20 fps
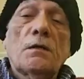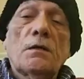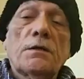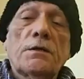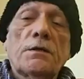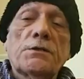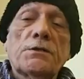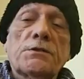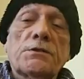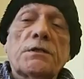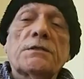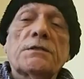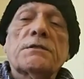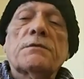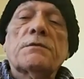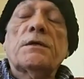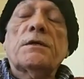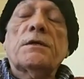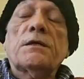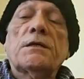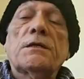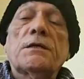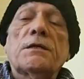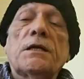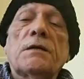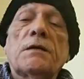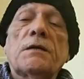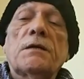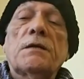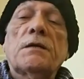Christian
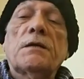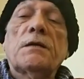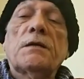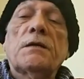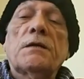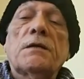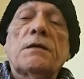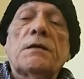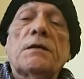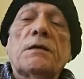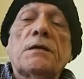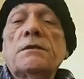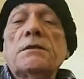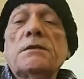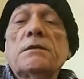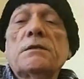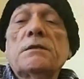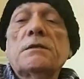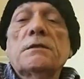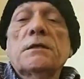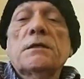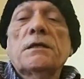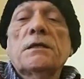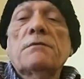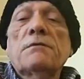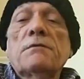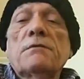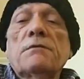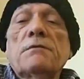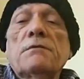cemetery at Paharganj.
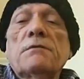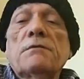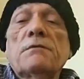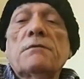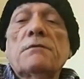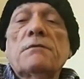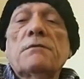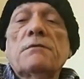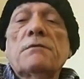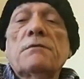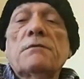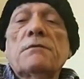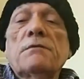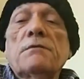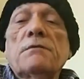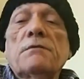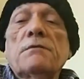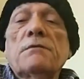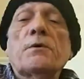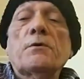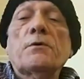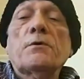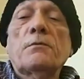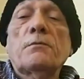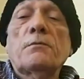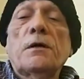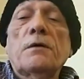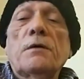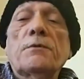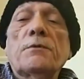He went on foot from
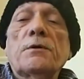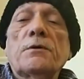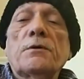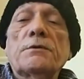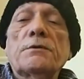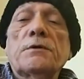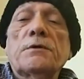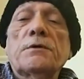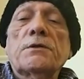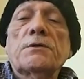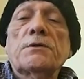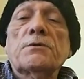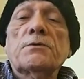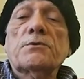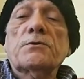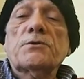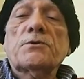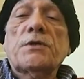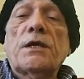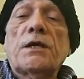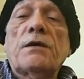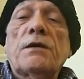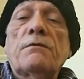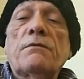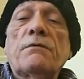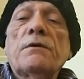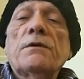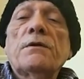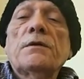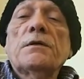Karolbagh because he wanted to save
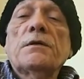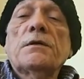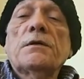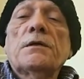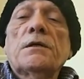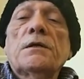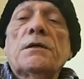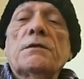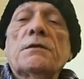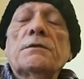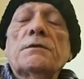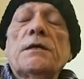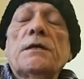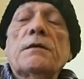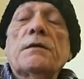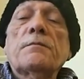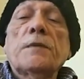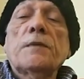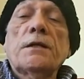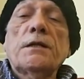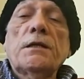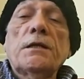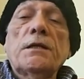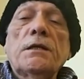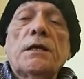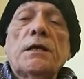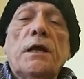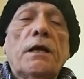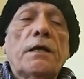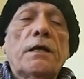that
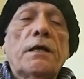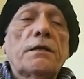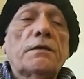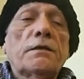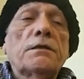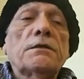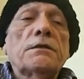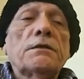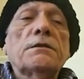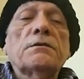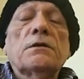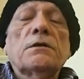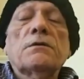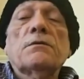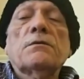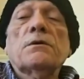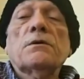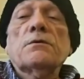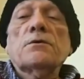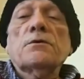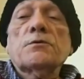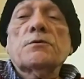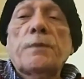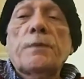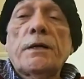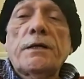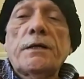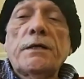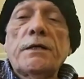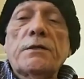money, and he did not want to
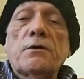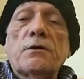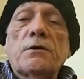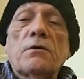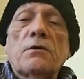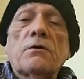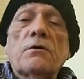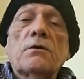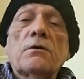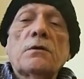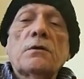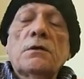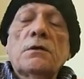spend it on